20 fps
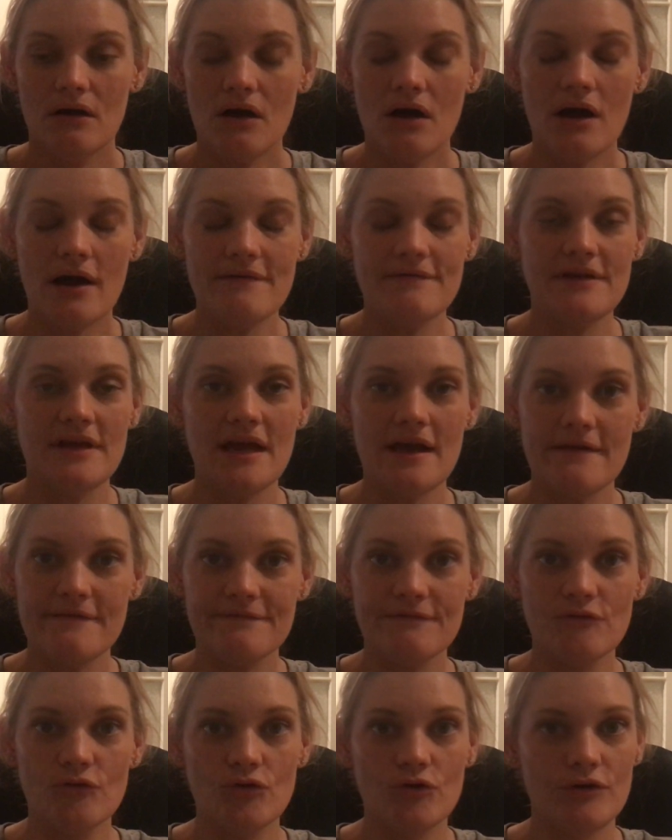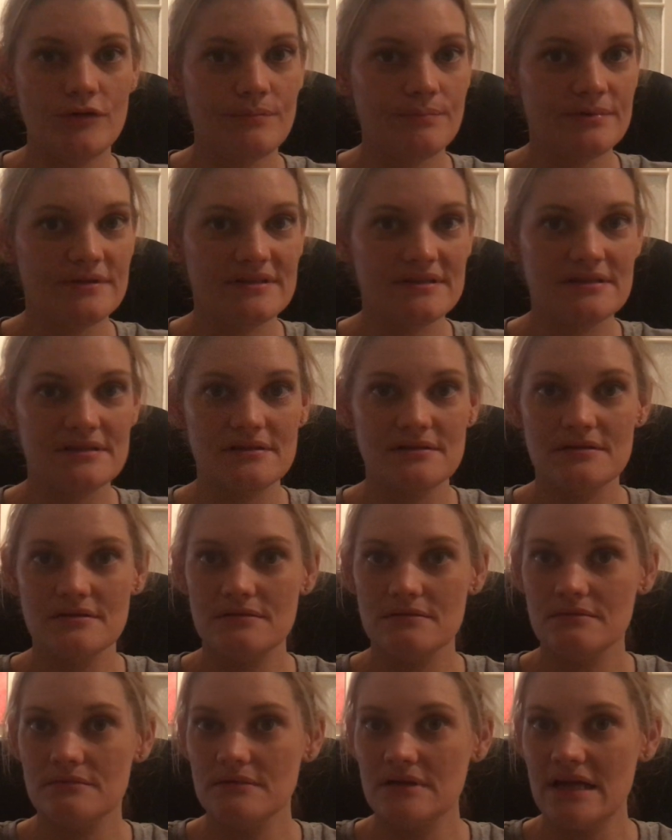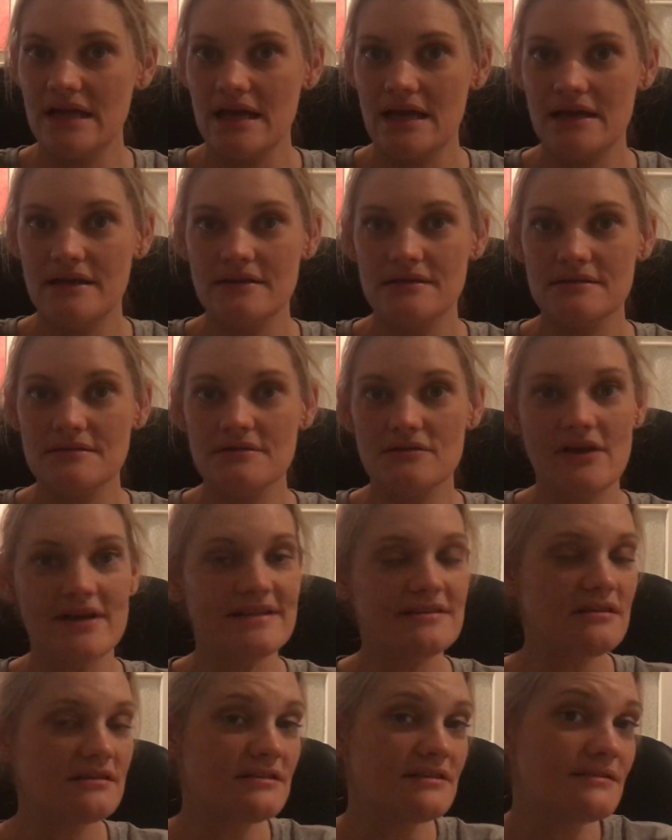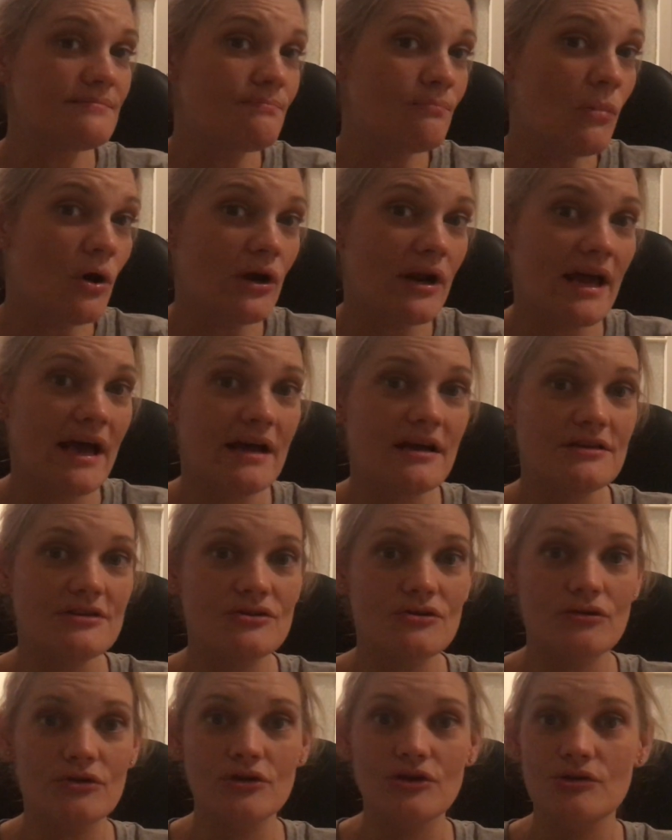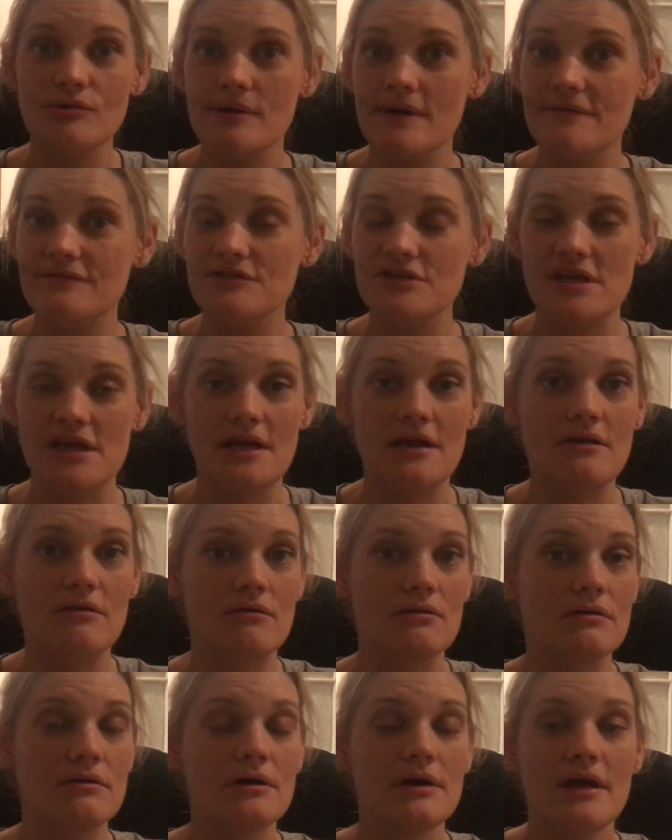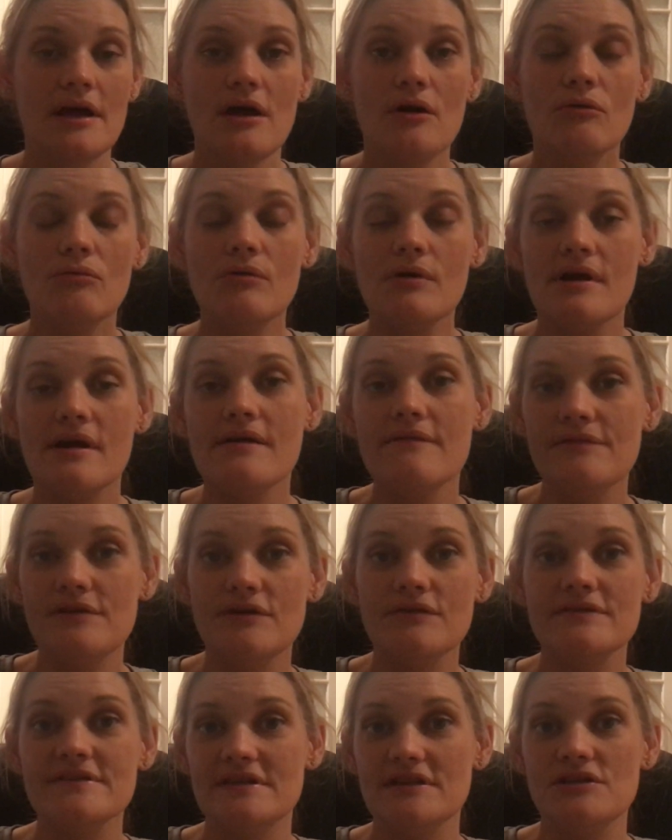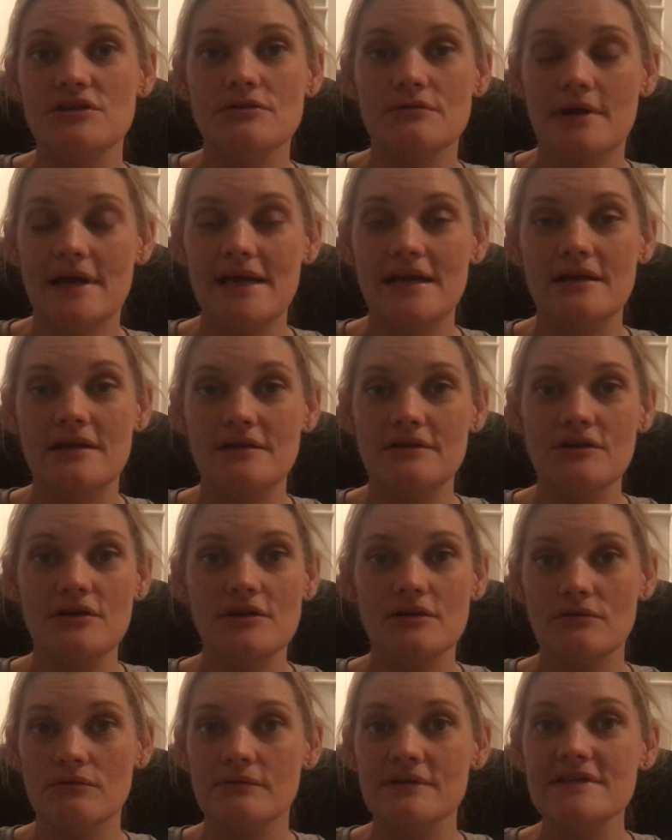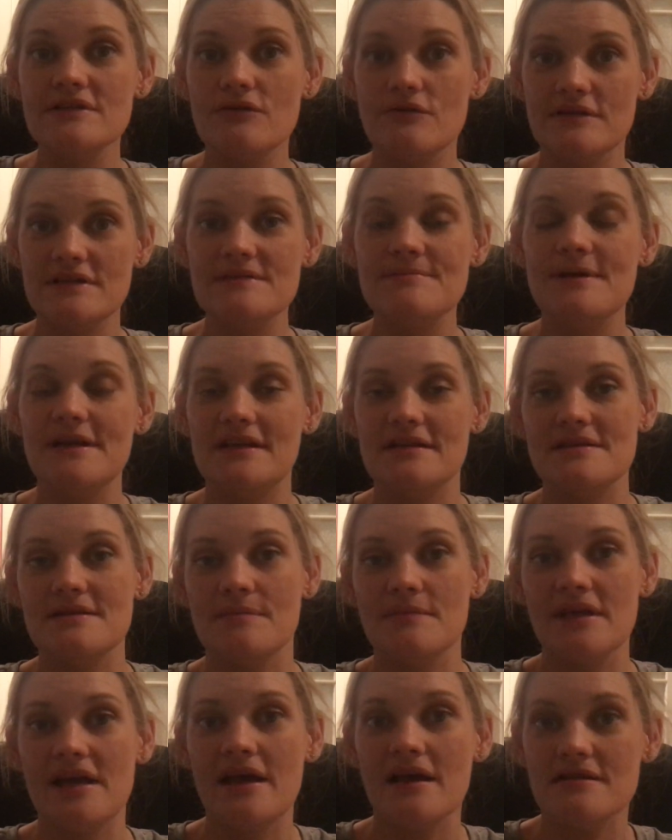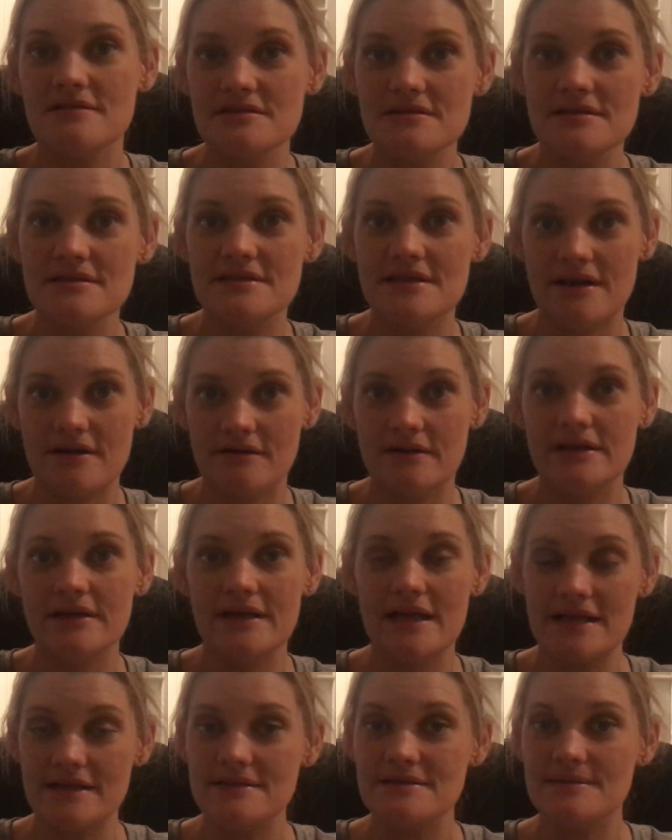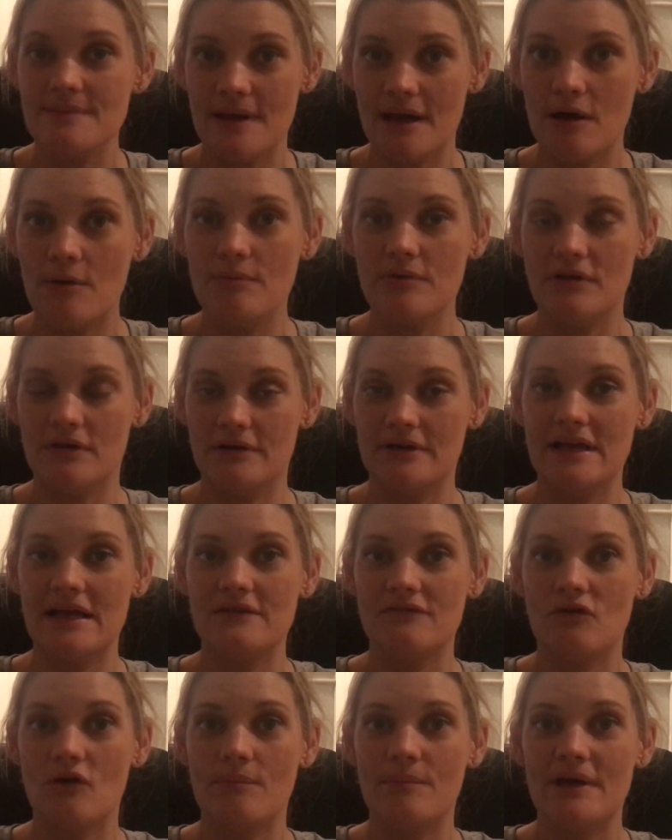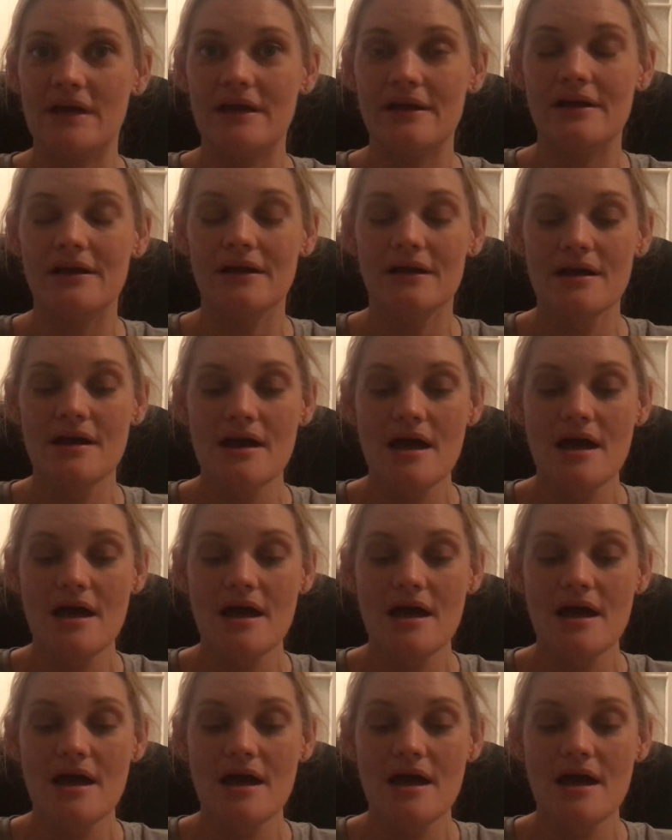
IVF groups, and like such as Monash or QFG or wherever you are situated. You can always go and speak to some of the counsellors there and get some help along that topic.